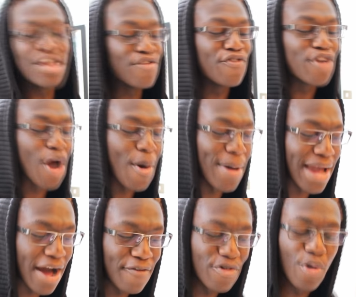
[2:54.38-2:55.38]
Thank you for
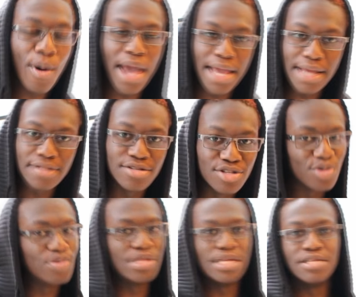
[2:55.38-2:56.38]
going out of your way to
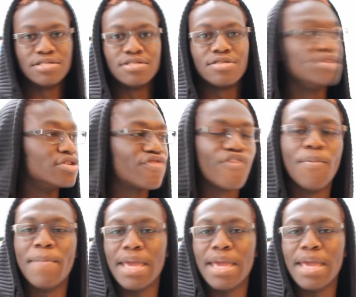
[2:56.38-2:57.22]
do this, just for